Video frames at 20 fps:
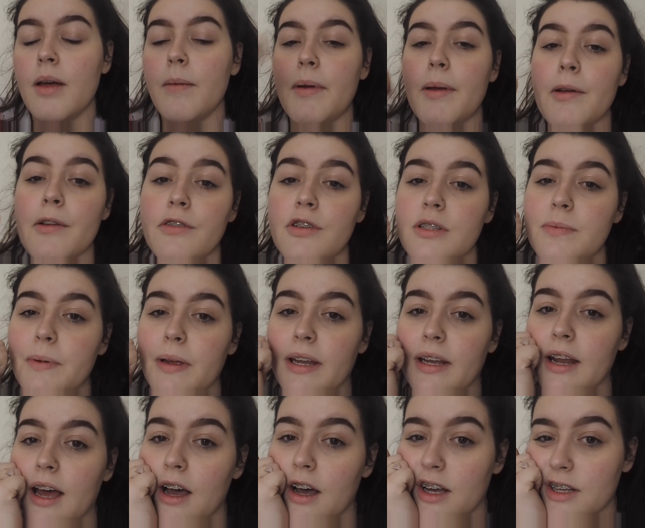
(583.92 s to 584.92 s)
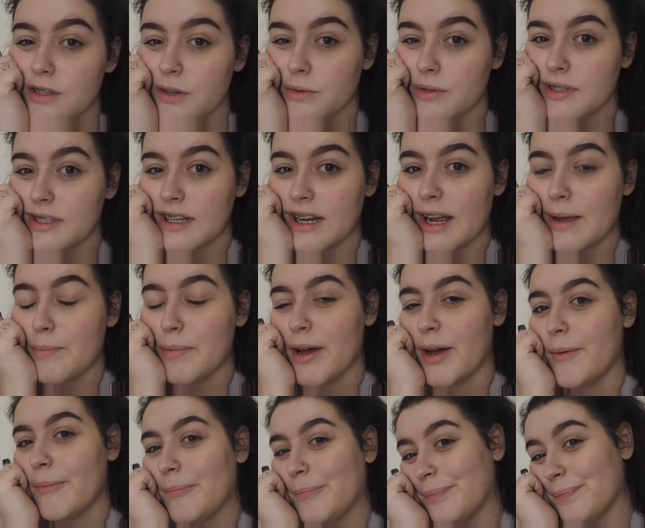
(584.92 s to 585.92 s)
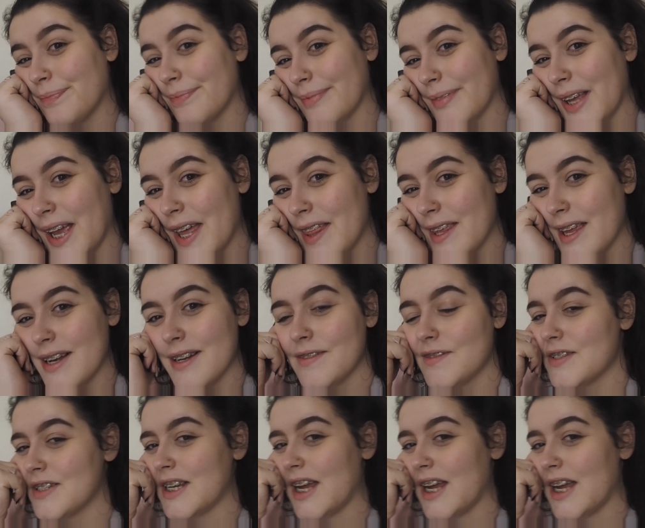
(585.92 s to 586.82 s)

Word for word: People have just been arseholes today, but at the end of the